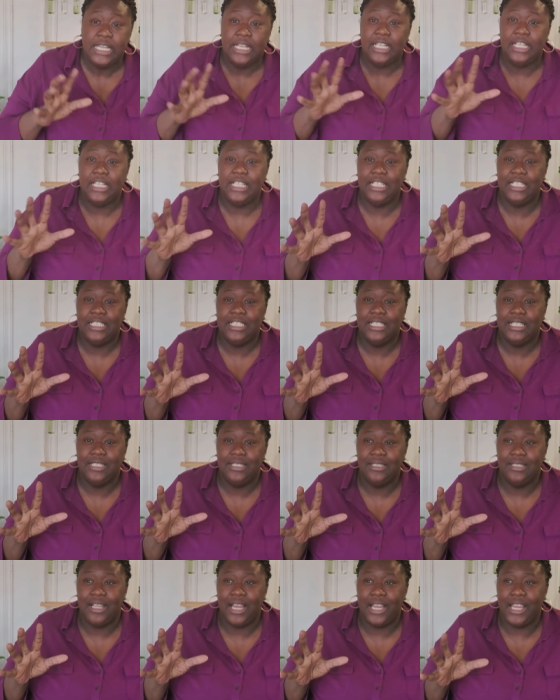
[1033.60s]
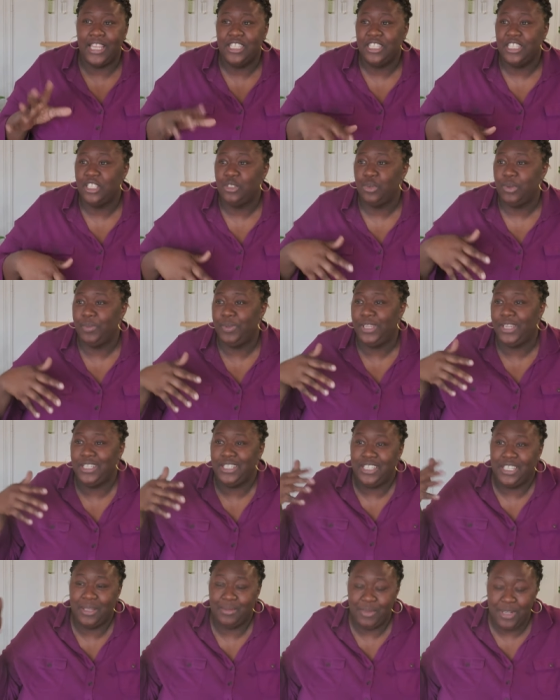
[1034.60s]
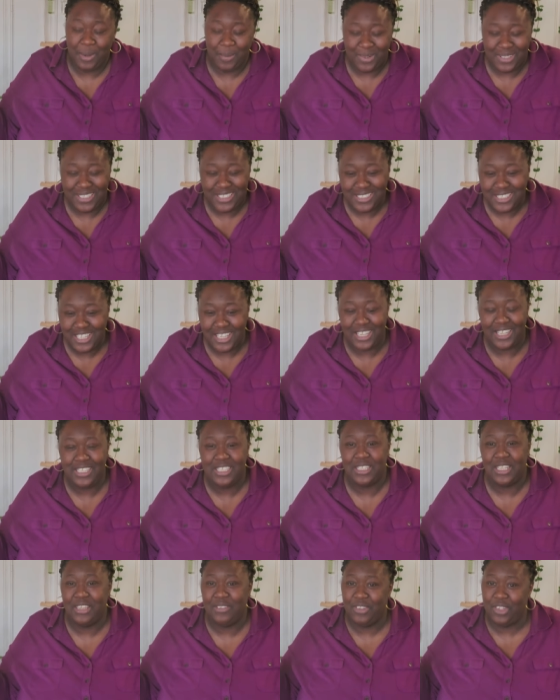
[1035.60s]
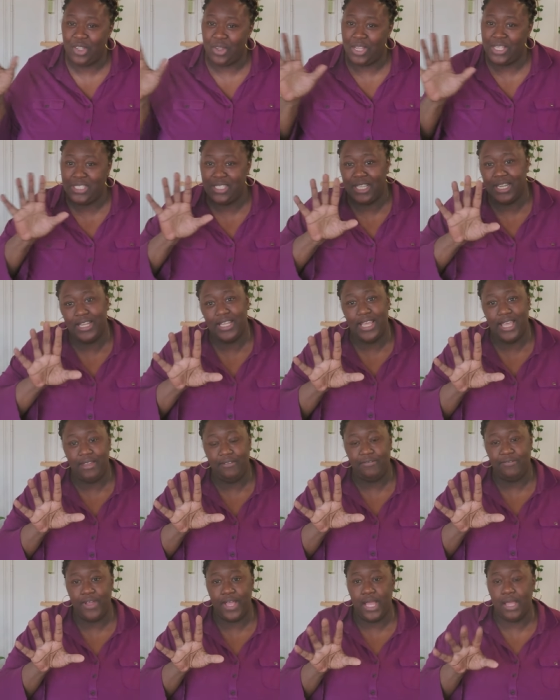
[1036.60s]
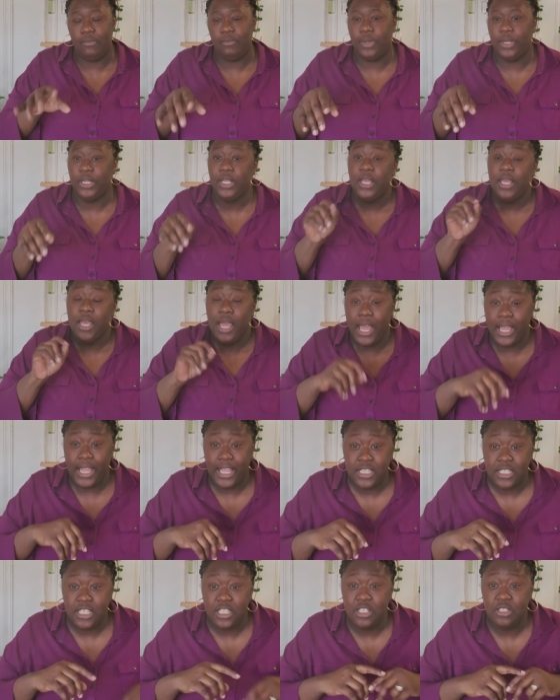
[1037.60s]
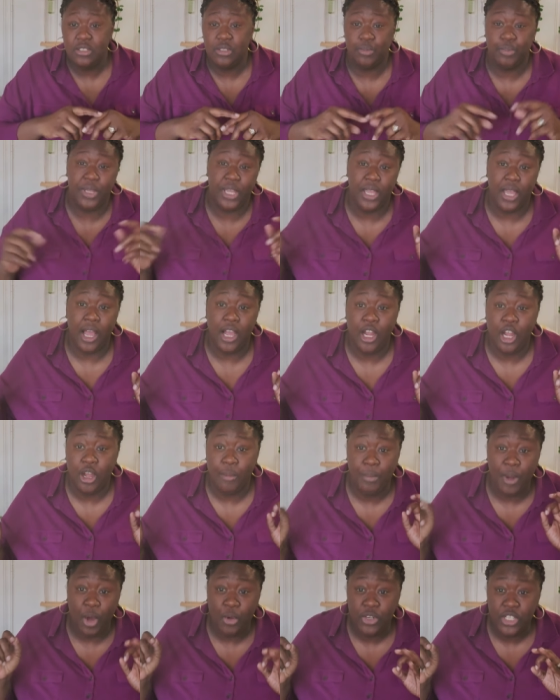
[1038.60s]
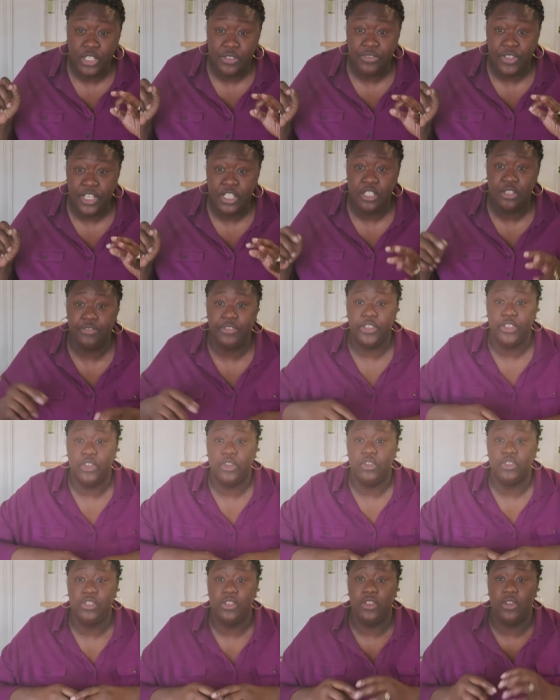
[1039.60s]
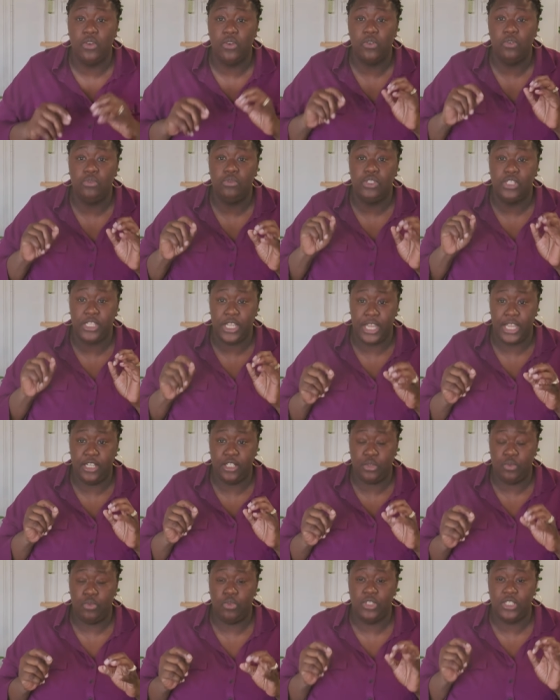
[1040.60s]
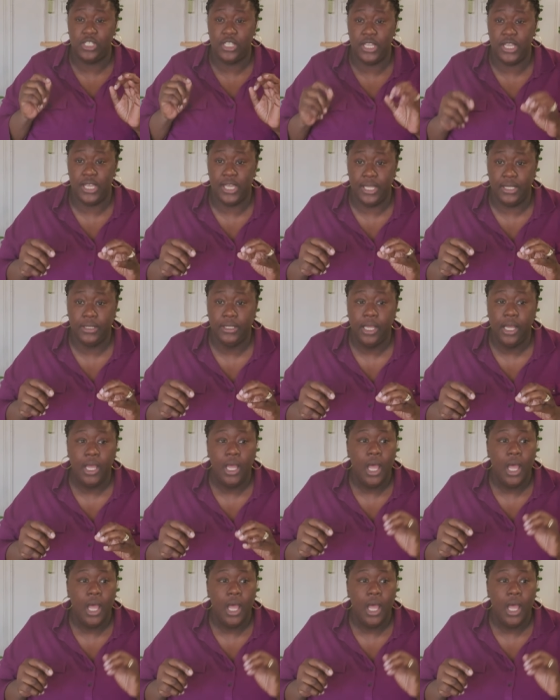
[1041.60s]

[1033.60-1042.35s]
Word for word: And I guess this would be a tip number six, even though I said I had five, but I guess this will be a bonus feature for those of you who stayed towards the end.